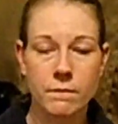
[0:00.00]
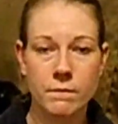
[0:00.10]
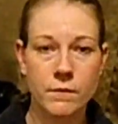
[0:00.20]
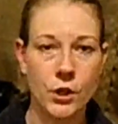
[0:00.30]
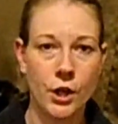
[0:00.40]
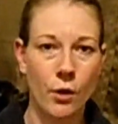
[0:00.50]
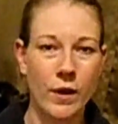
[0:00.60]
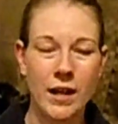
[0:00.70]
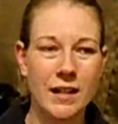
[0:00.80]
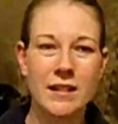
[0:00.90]
you know,
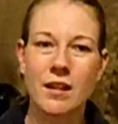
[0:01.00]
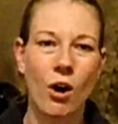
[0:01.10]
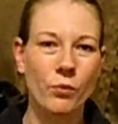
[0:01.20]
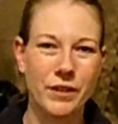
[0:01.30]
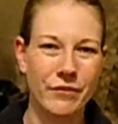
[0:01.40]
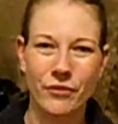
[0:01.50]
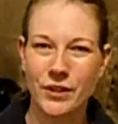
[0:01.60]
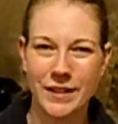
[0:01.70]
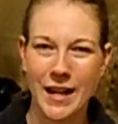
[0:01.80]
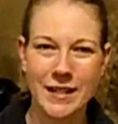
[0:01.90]
and it's all
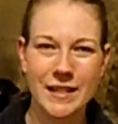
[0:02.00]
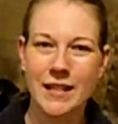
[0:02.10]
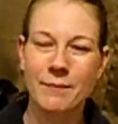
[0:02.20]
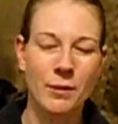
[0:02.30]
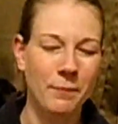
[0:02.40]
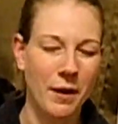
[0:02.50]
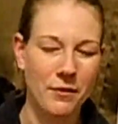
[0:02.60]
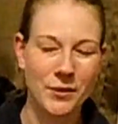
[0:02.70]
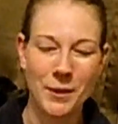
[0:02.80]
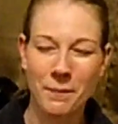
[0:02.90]
different dates. Some are
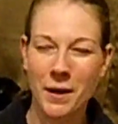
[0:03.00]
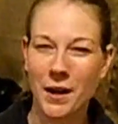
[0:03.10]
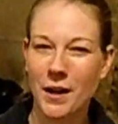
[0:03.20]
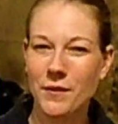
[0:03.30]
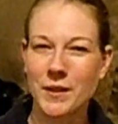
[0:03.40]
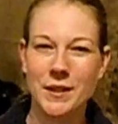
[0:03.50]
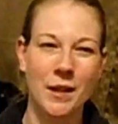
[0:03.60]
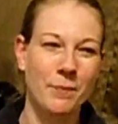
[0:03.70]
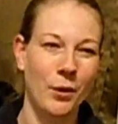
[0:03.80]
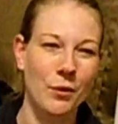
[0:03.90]
month to month,
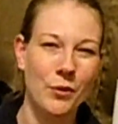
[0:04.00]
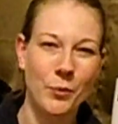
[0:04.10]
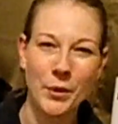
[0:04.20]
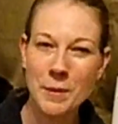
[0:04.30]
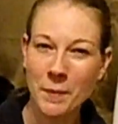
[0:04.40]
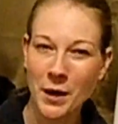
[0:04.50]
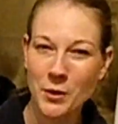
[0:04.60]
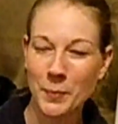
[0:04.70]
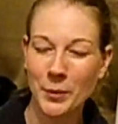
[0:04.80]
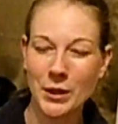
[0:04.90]
some are 3-month
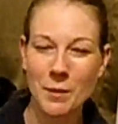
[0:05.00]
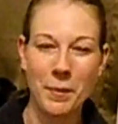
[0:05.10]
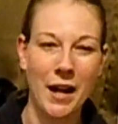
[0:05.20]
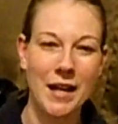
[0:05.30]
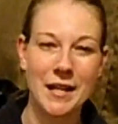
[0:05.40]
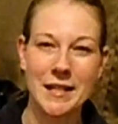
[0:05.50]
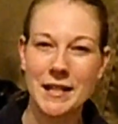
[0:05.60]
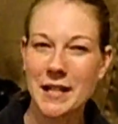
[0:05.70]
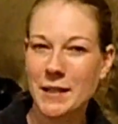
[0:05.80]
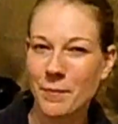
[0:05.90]
prepay,
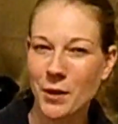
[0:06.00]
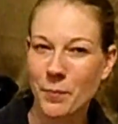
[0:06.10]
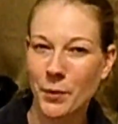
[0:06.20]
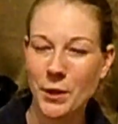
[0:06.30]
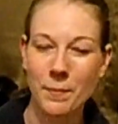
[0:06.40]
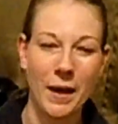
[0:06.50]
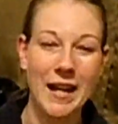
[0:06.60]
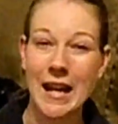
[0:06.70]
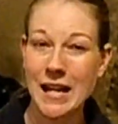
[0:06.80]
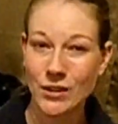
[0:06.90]
6-month
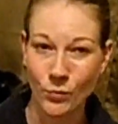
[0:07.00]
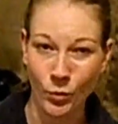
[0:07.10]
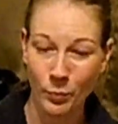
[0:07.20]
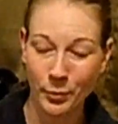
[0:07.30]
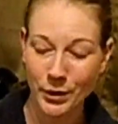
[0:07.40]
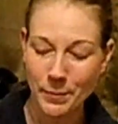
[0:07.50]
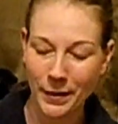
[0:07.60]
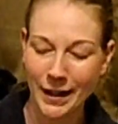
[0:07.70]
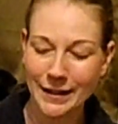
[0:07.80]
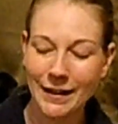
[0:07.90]
prepay, annual
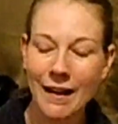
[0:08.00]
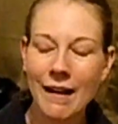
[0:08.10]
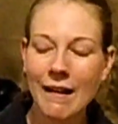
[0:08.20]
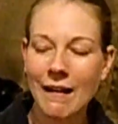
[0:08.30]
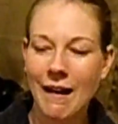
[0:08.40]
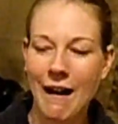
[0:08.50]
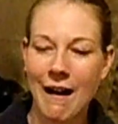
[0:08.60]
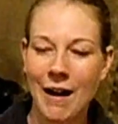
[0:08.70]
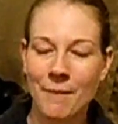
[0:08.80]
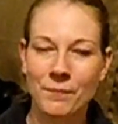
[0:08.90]
prepay.
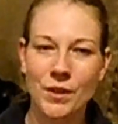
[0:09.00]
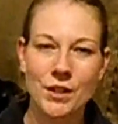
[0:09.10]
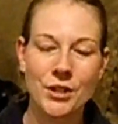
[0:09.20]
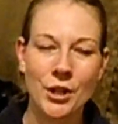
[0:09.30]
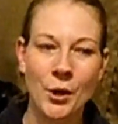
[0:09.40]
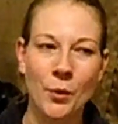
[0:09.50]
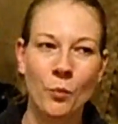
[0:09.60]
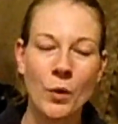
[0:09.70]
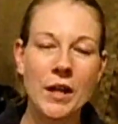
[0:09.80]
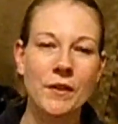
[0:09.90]
So
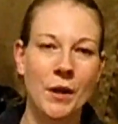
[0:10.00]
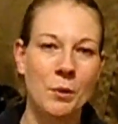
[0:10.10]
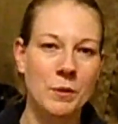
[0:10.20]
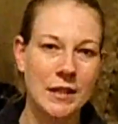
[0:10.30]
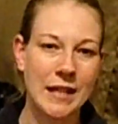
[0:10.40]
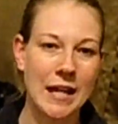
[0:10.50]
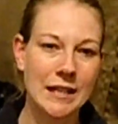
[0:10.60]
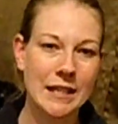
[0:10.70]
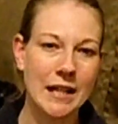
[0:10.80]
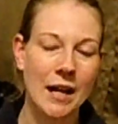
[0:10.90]
when those
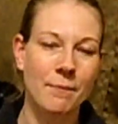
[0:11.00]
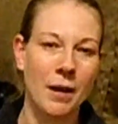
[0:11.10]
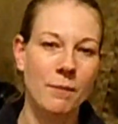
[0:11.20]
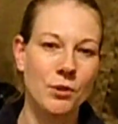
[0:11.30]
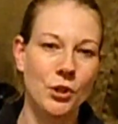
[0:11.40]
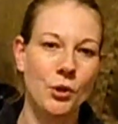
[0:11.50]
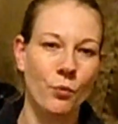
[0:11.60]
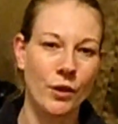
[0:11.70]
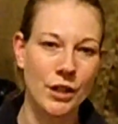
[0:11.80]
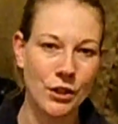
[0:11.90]
dates come up to
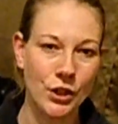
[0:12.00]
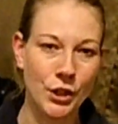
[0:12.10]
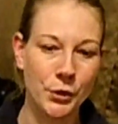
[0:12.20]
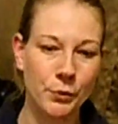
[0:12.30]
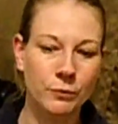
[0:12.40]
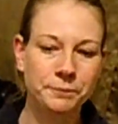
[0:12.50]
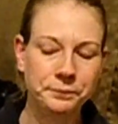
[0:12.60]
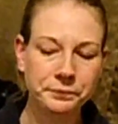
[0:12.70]
renew,